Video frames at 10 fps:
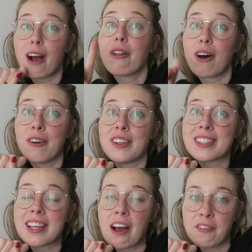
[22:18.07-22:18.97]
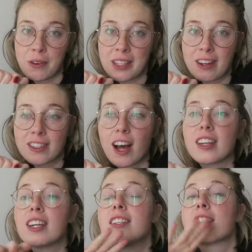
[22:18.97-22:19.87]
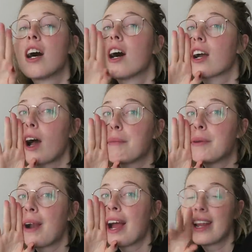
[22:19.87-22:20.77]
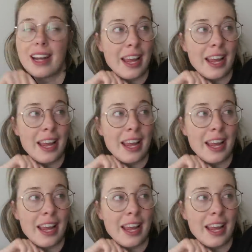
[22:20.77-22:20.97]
I'll obviously have no sound on because copyright.